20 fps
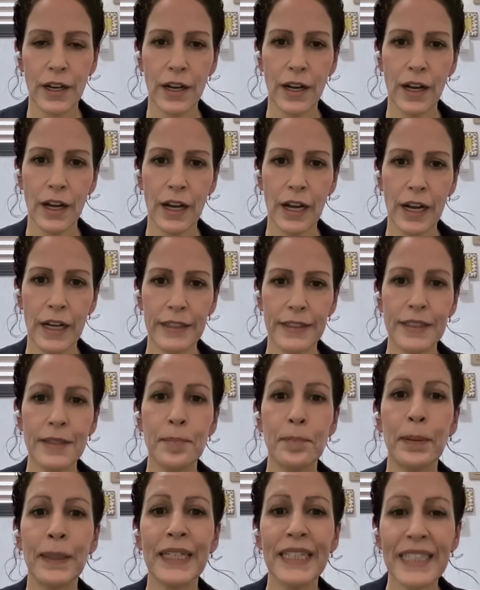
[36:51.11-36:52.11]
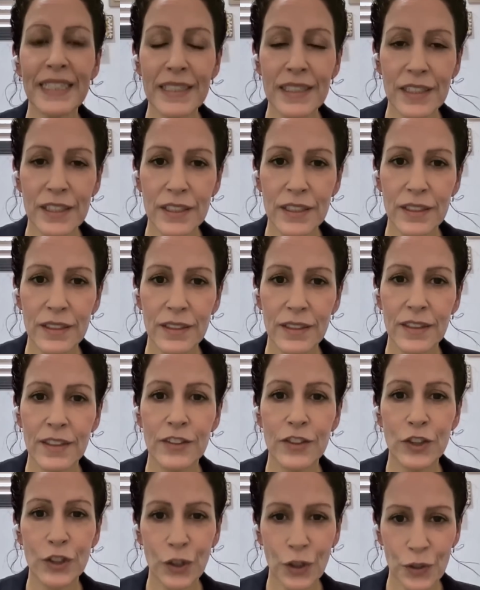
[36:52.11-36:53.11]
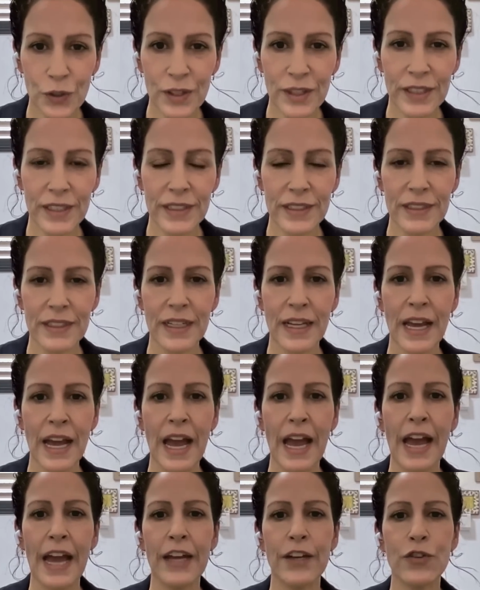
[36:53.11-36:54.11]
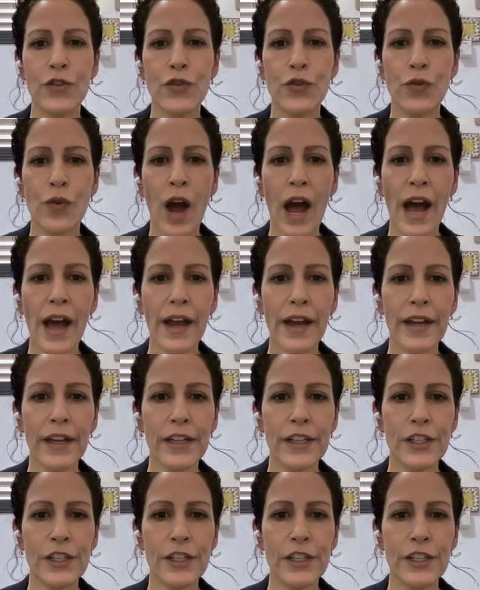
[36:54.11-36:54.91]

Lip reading: to please the Houthis and try